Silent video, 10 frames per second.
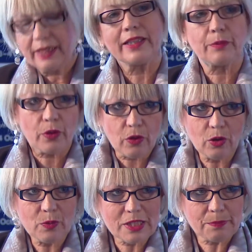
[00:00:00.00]
They were
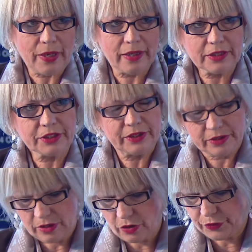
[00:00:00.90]
always part
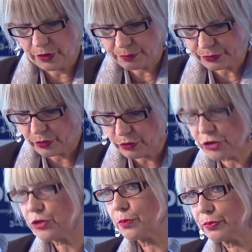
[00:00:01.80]
of an
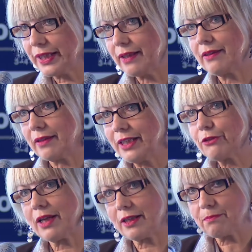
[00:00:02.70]
approach to bring
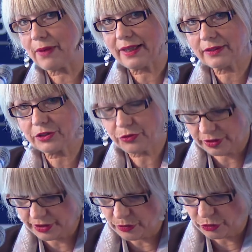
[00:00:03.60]
Iran back to the
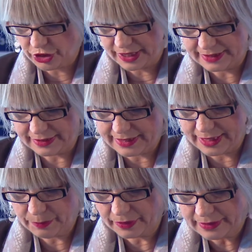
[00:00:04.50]
negotiating
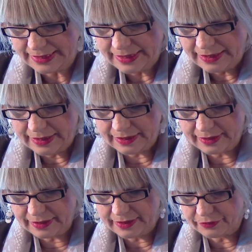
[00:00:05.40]
table
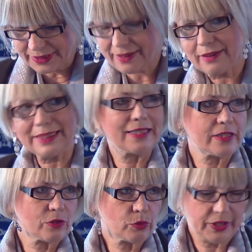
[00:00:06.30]
regarding
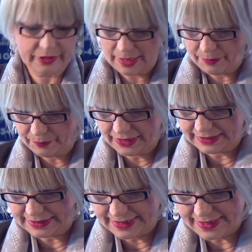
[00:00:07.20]
its nuclear
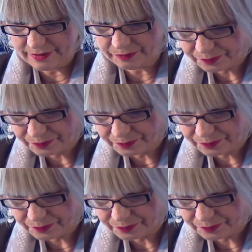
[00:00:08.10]
capabilities.